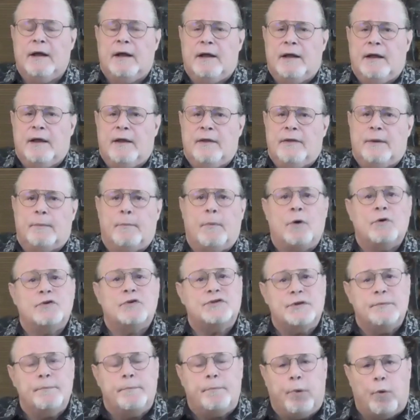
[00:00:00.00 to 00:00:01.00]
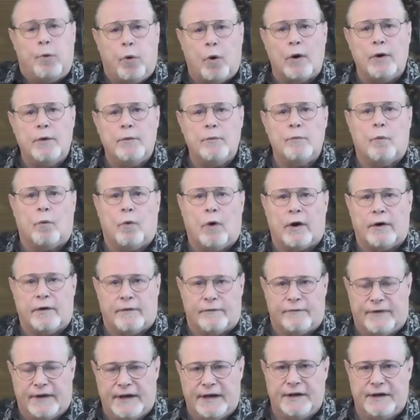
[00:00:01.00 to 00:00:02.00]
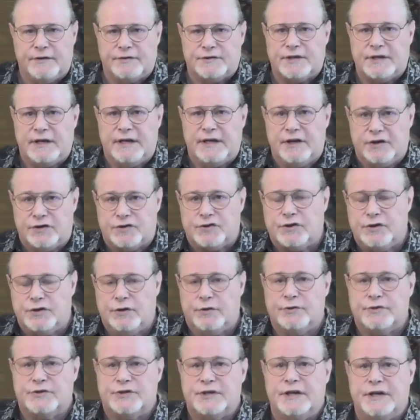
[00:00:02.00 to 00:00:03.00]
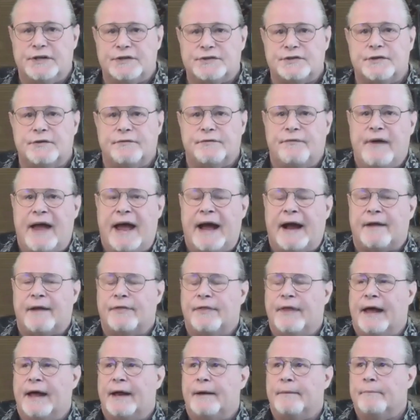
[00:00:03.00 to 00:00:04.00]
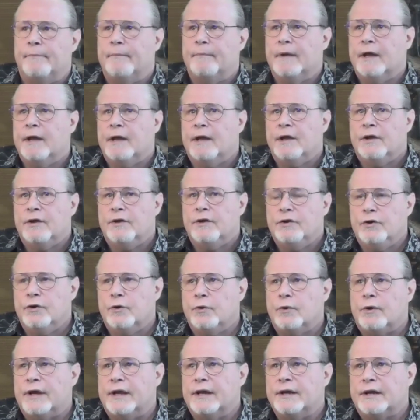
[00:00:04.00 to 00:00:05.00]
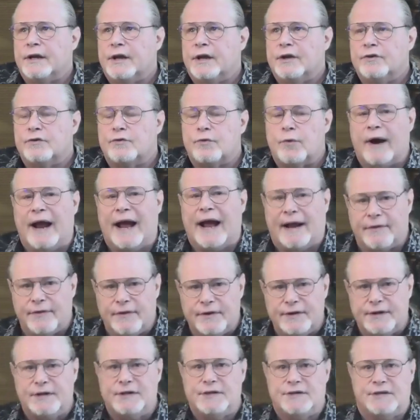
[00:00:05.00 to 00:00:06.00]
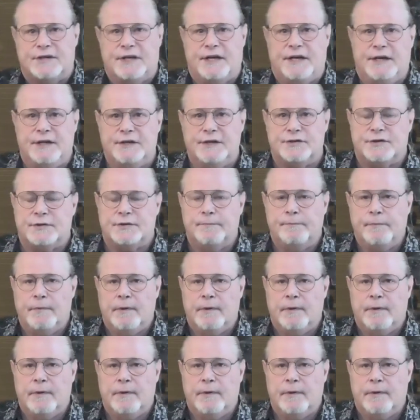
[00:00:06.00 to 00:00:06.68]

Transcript: The most important one of these issues is the fact that you can contract the disease,